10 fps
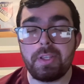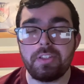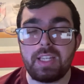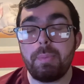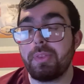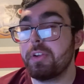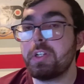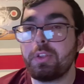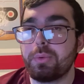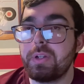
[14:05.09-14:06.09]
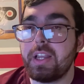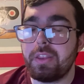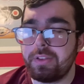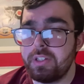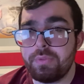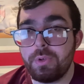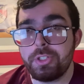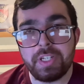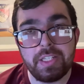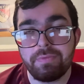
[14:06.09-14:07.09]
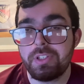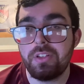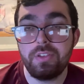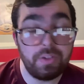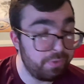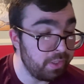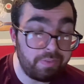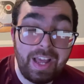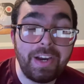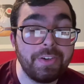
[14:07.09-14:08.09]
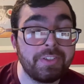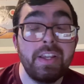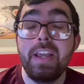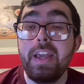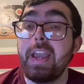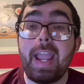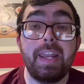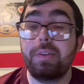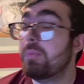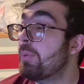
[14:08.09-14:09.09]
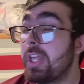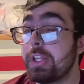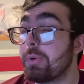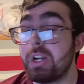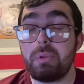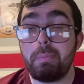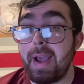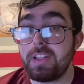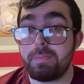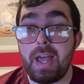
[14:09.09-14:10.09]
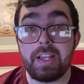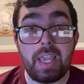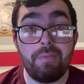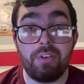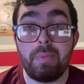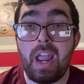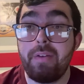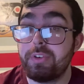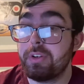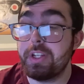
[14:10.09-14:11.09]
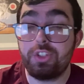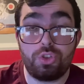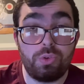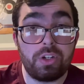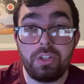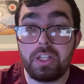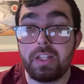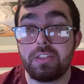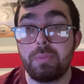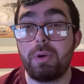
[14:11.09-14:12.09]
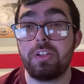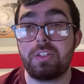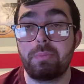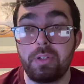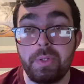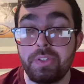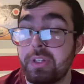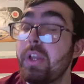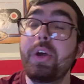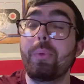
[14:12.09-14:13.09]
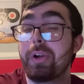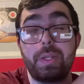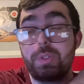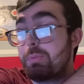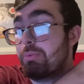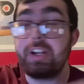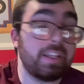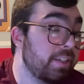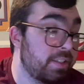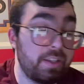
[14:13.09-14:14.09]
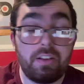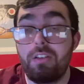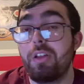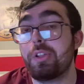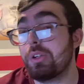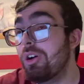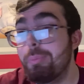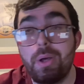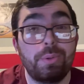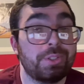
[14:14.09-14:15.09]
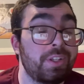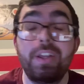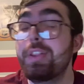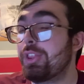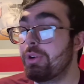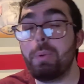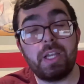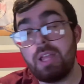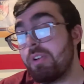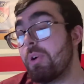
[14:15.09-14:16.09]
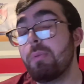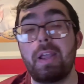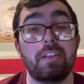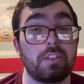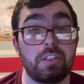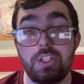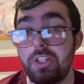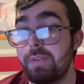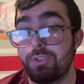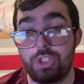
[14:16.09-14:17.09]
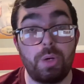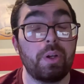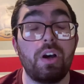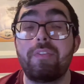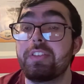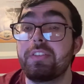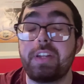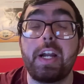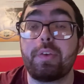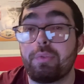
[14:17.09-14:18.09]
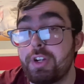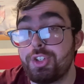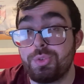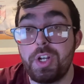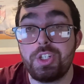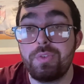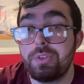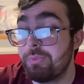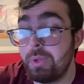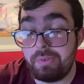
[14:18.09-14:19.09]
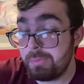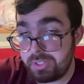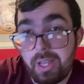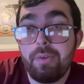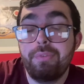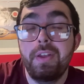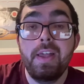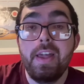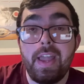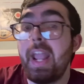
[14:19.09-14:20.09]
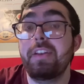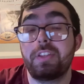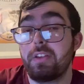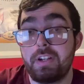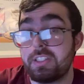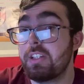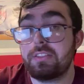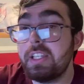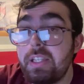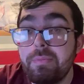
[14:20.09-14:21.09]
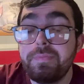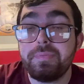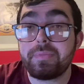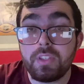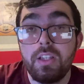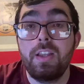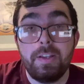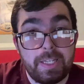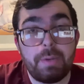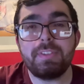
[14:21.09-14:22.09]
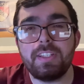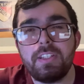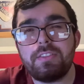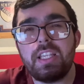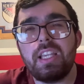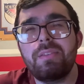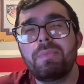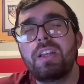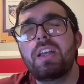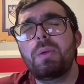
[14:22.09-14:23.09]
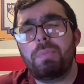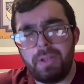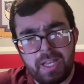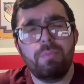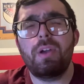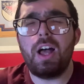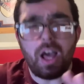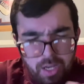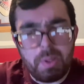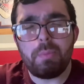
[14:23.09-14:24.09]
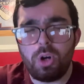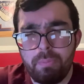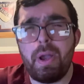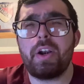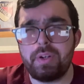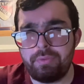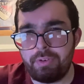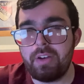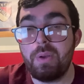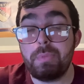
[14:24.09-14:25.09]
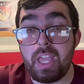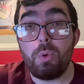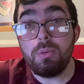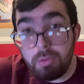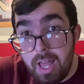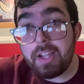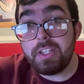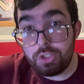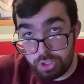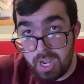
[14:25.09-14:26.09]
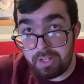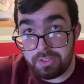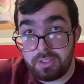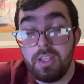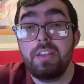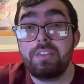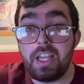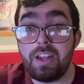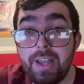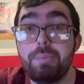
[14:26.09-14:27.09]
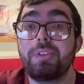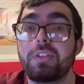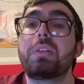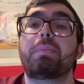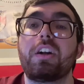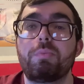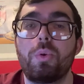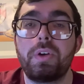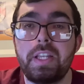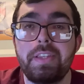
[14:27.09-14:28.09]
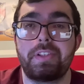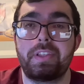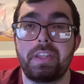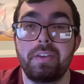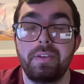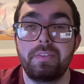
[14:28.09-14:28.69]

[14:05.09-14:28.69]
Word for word: He stopped 33 out of 34 shots for the for the Flyers, and an incredible bounce back game for him after his struggle against the Boston Bruins, where he was breaking his stick along the goalpost, throwing it everywhere, basically showing off his entire frustration to, with himself and to the rest of the team. And I would say the team played a little bit more better in front of him. They were blocking shots. They allowed him to see the puck more easily.